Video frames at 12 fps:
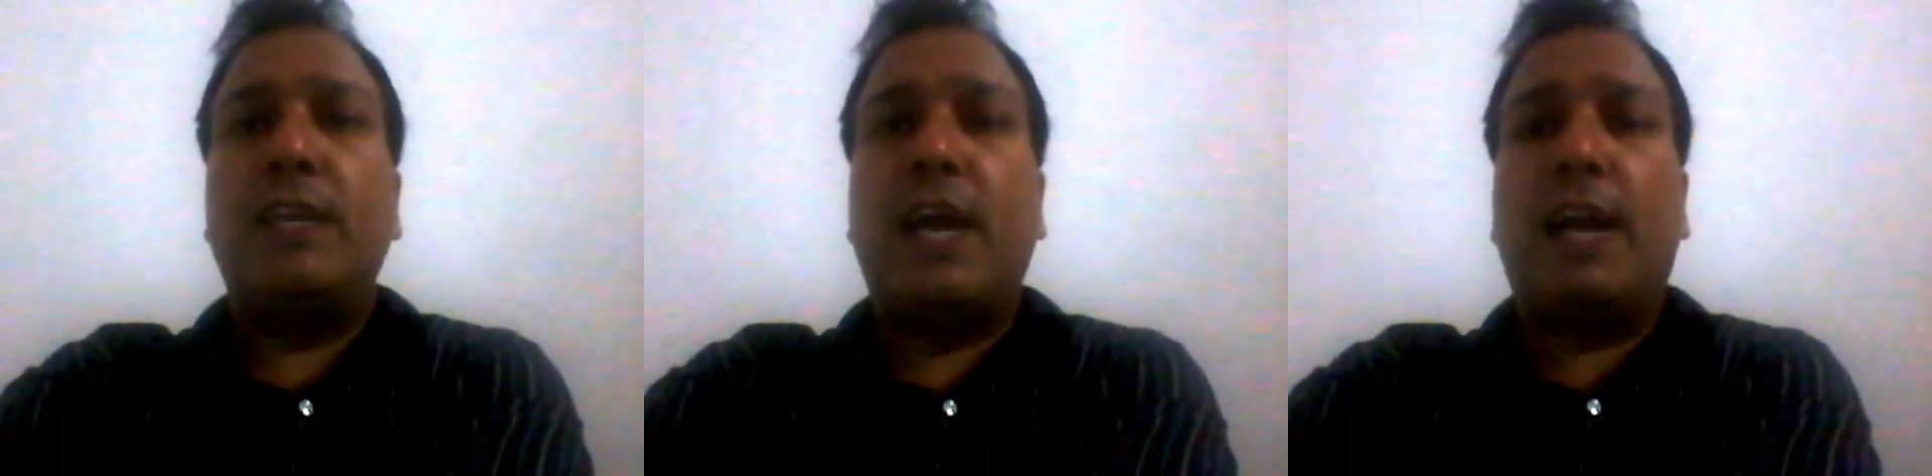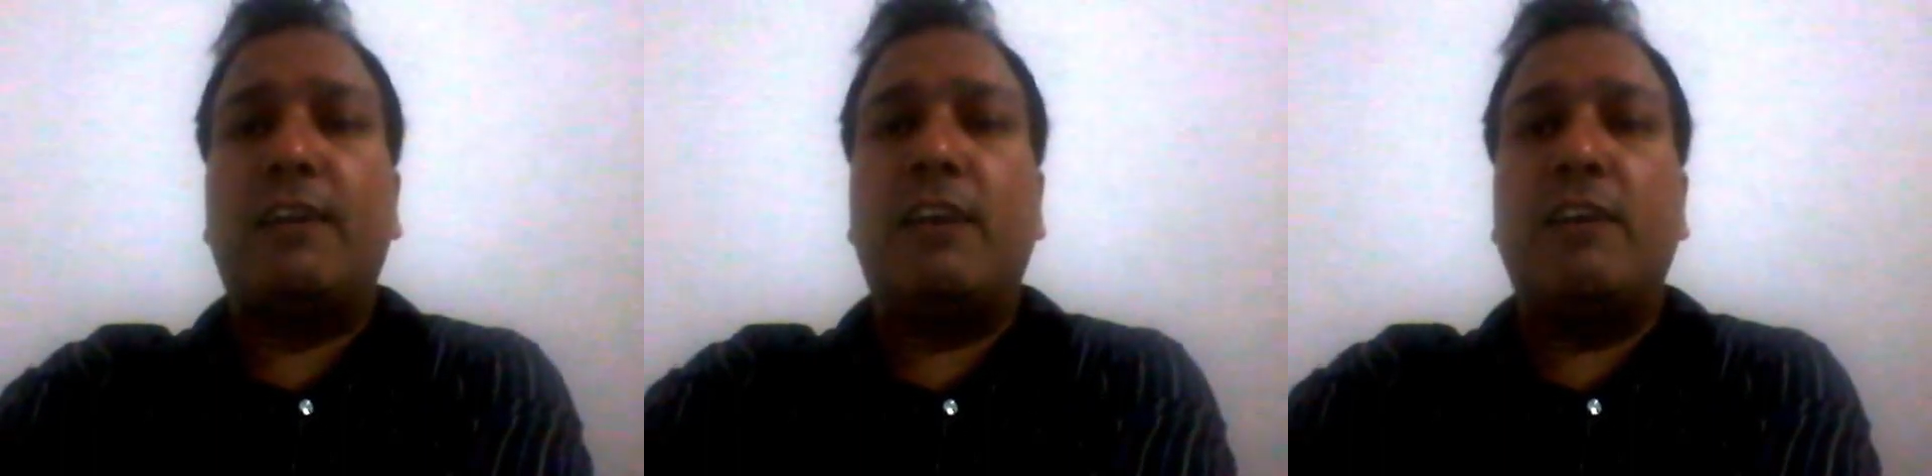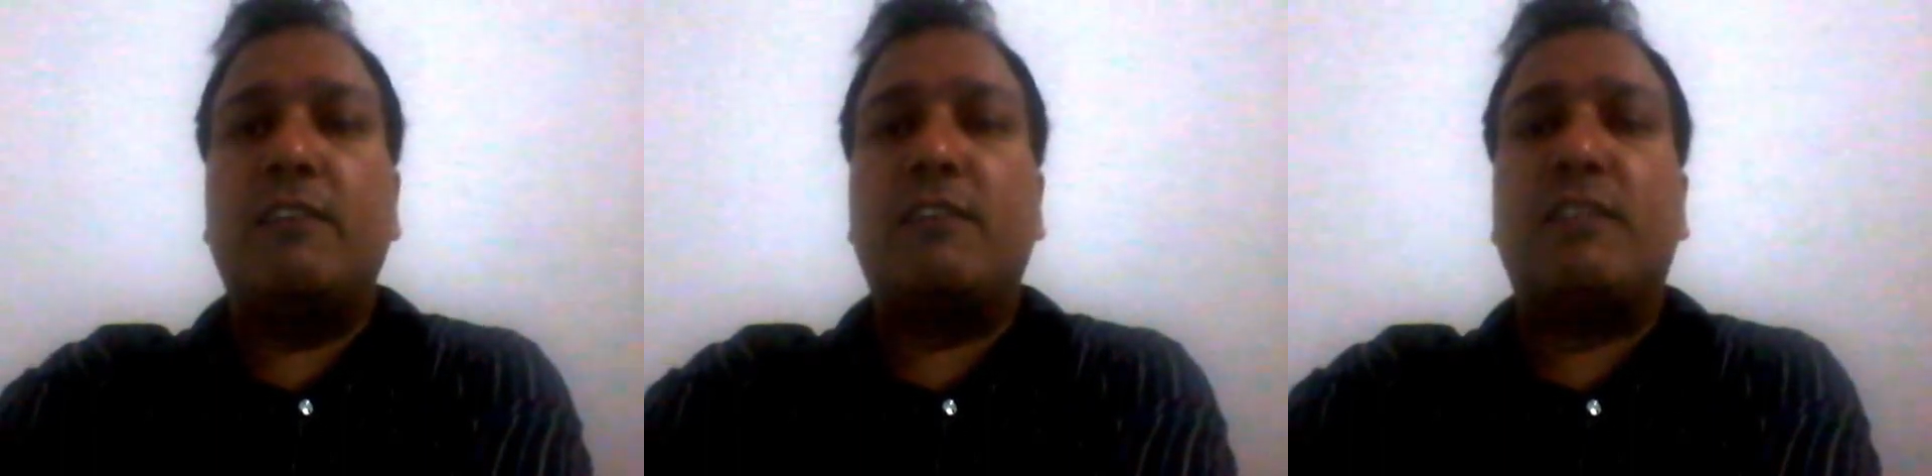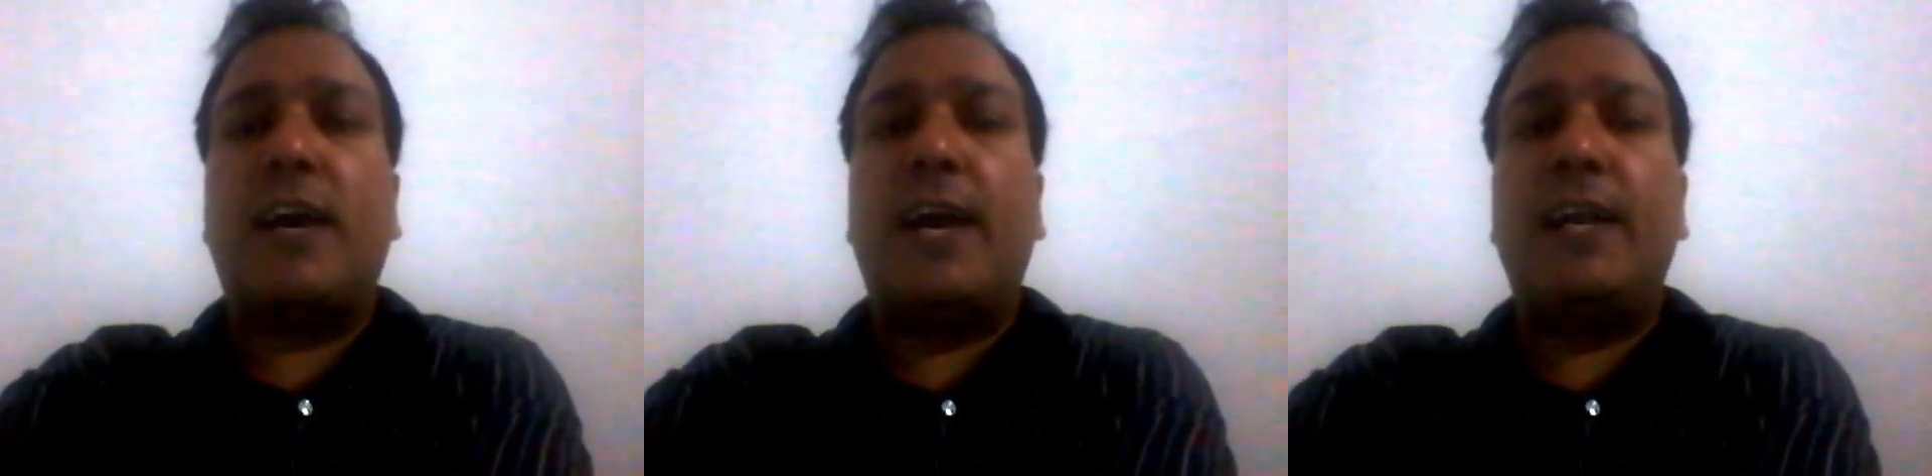that
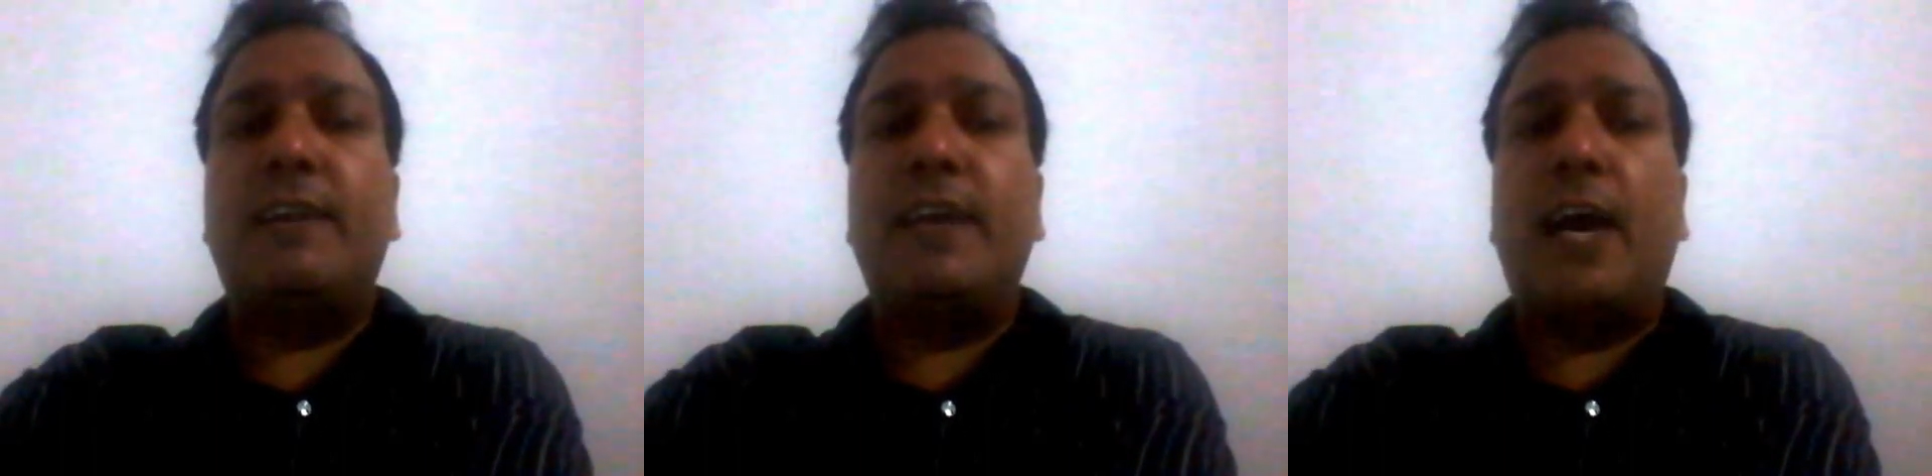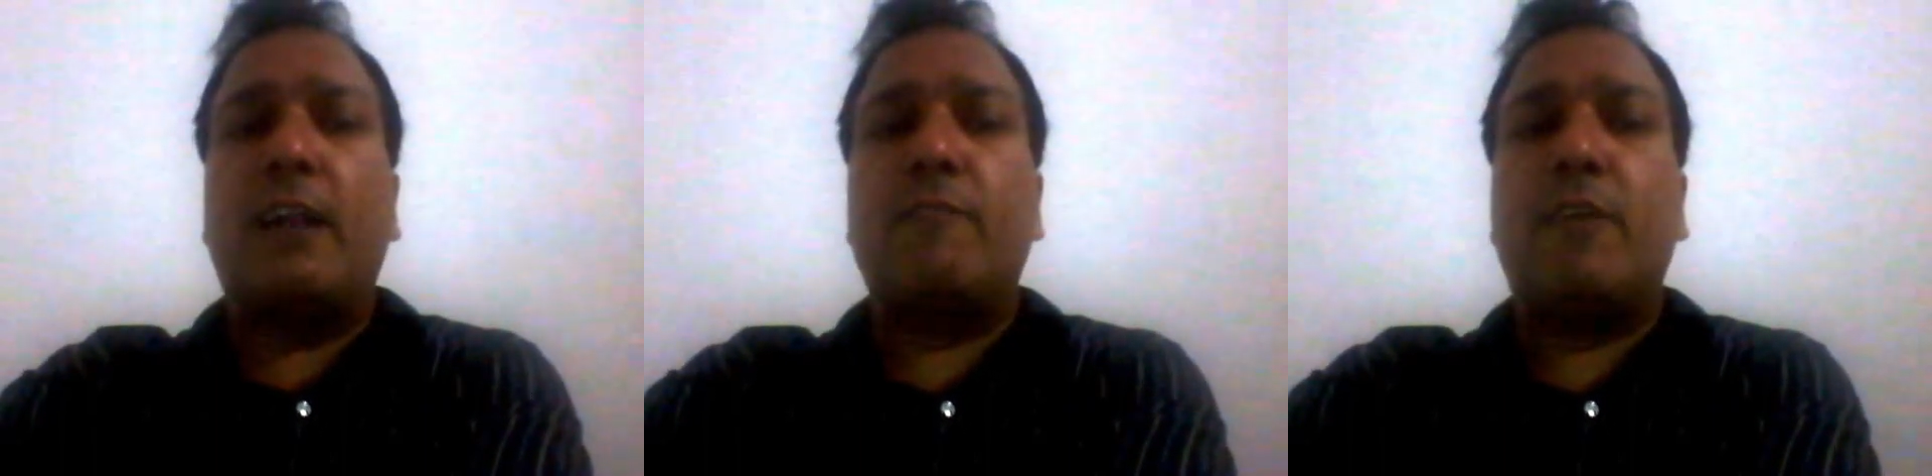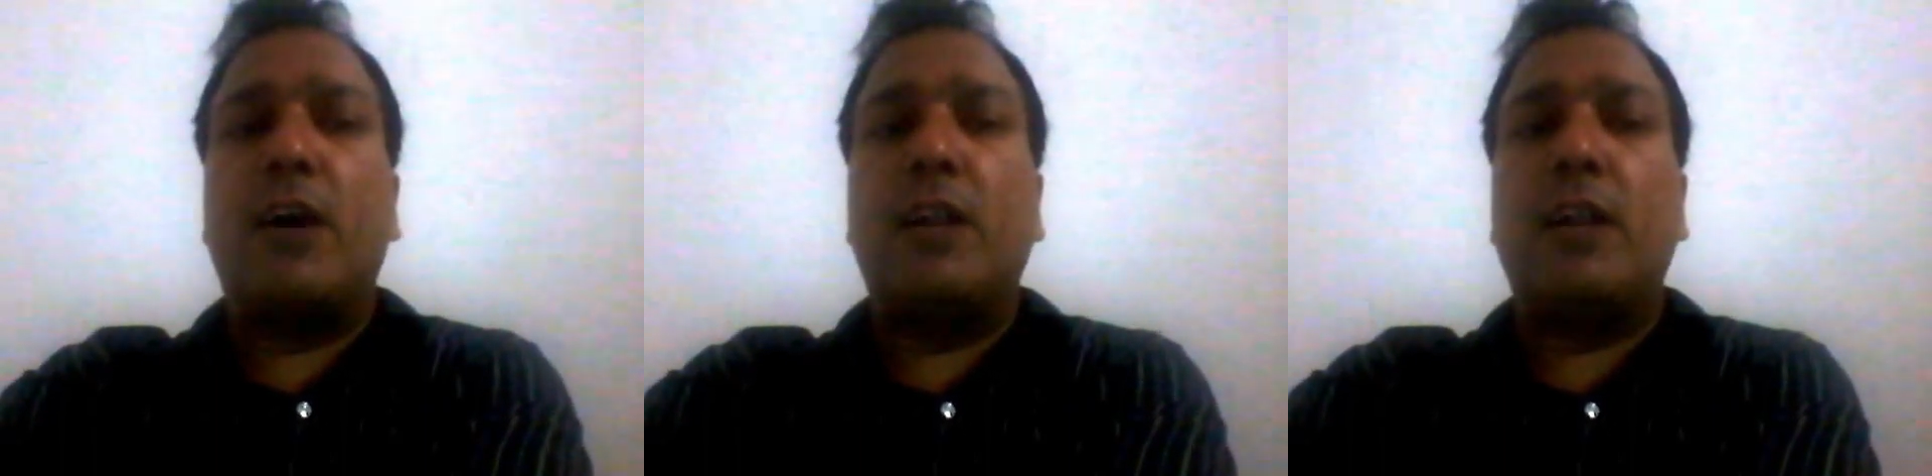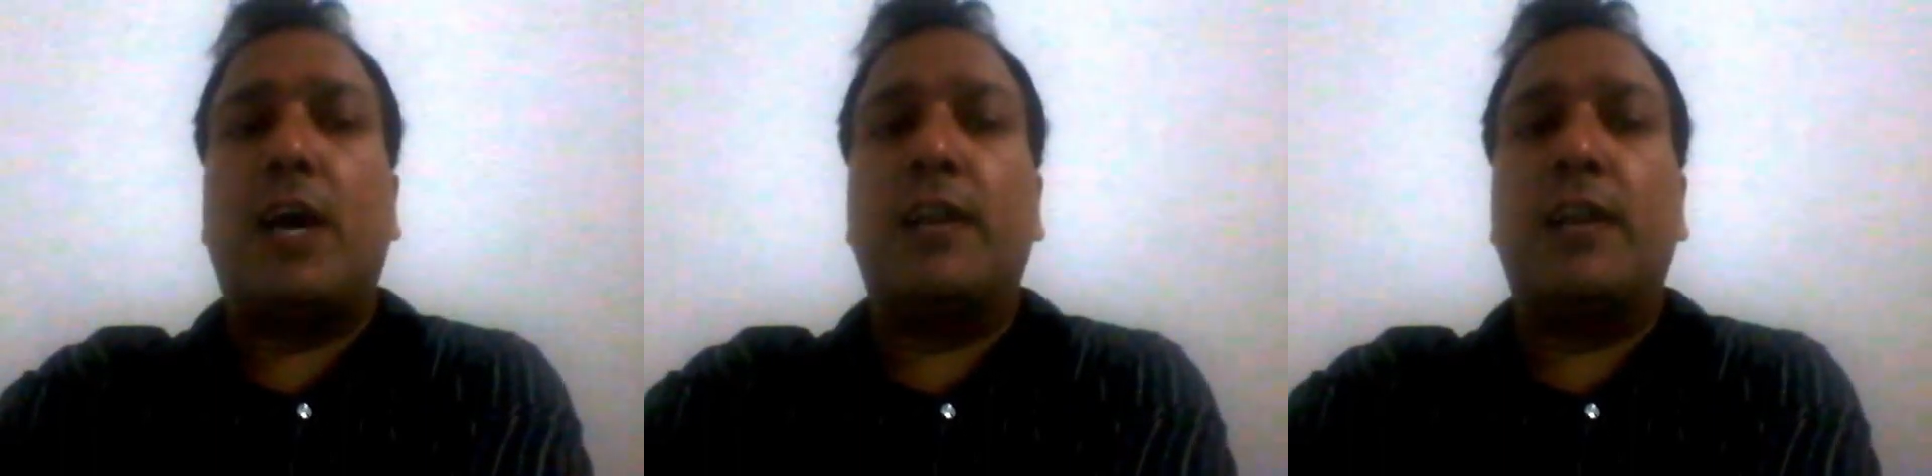is, the entire world,